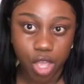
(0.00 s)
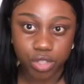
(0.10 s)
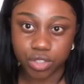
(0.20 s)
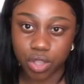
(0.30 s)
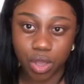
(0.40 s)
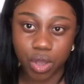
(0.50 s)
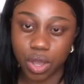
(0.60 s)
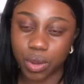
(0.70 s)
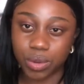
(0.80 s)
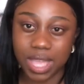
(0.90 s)

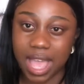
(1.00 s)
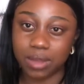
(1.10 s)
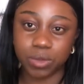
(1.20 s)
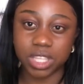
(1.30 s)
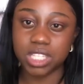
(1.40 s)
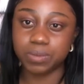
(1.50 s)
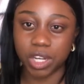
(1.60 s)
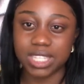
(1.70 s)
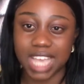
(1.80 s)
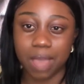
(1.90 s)
So yeah, with this
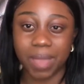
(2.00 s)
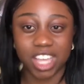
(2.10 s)
body type,